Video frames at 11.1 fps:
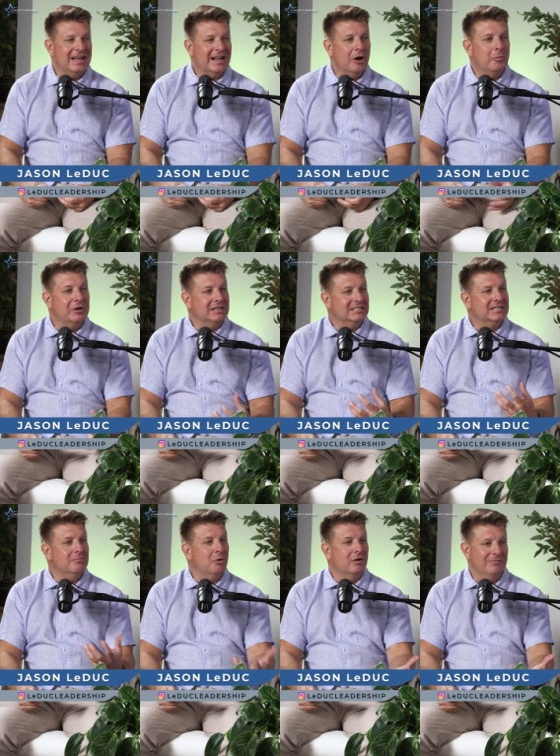And I hope we get to see
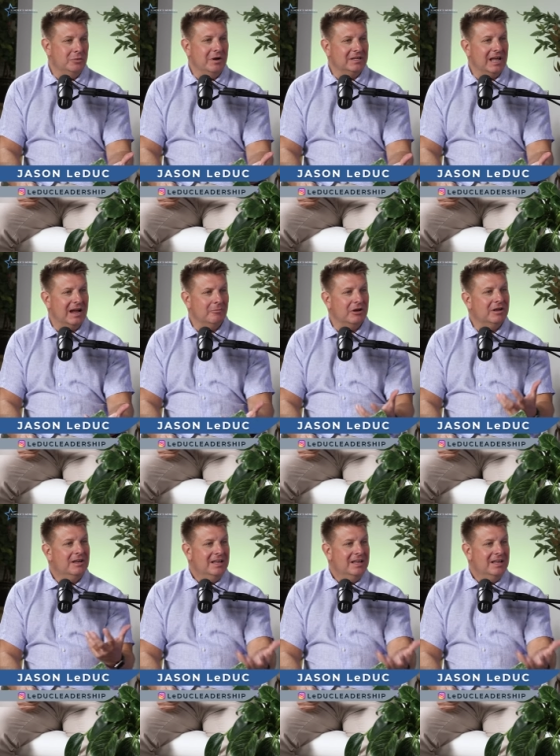more of you on camera